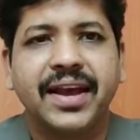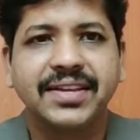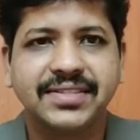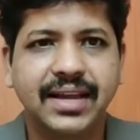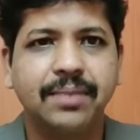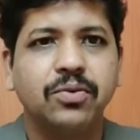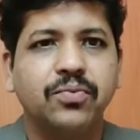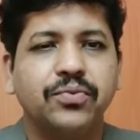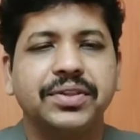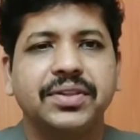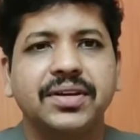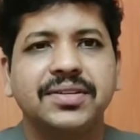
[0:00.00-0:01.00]
has come up
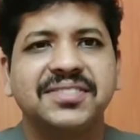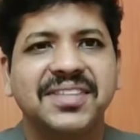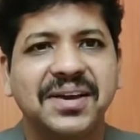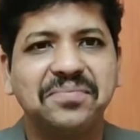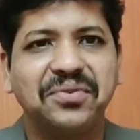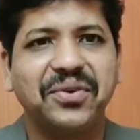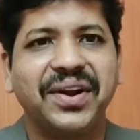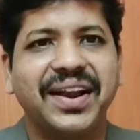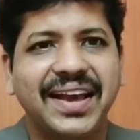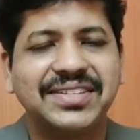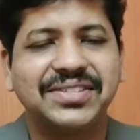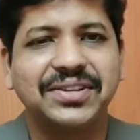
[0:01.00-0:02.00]
with some great
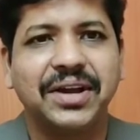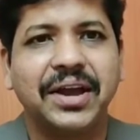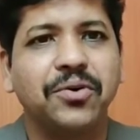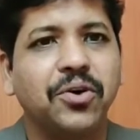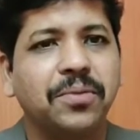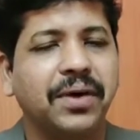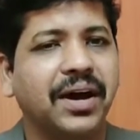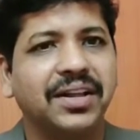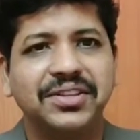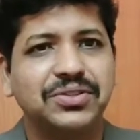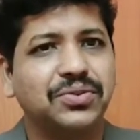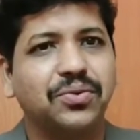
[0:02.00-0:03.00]
answer. I hope
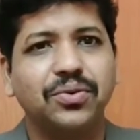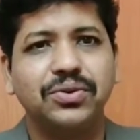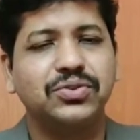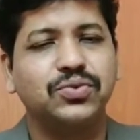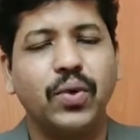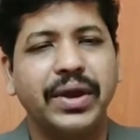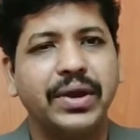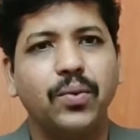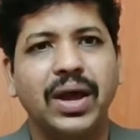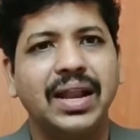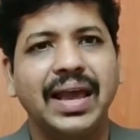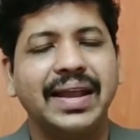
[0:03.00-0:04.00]
this goes very
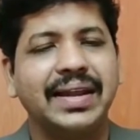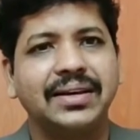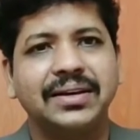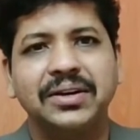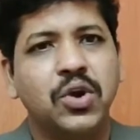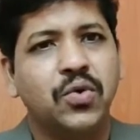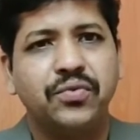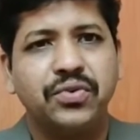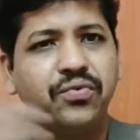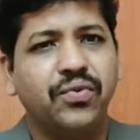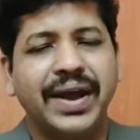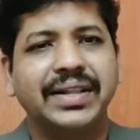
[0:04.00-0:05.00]
well and
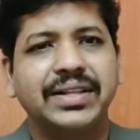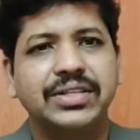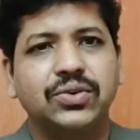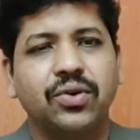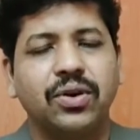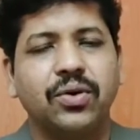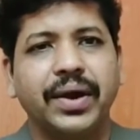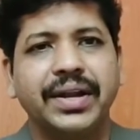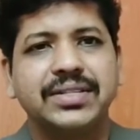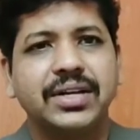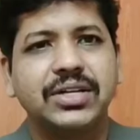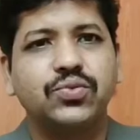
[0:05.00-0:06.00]
we fight this
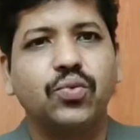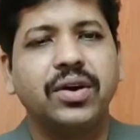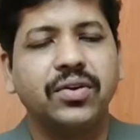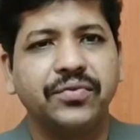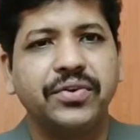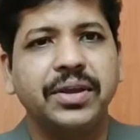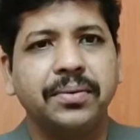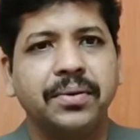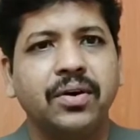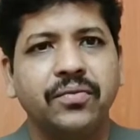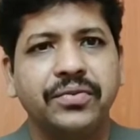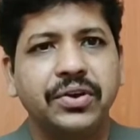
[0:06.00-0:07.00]
coronavirus. That's what
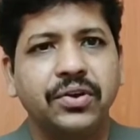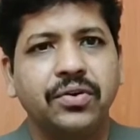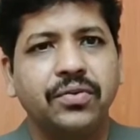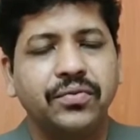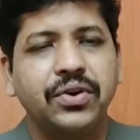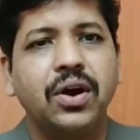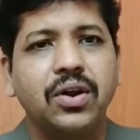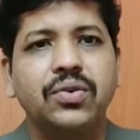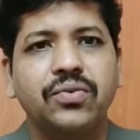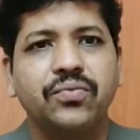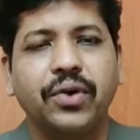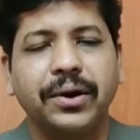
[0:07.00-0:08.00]
we all
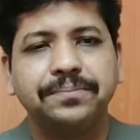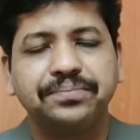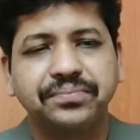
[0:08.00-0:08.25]
look for.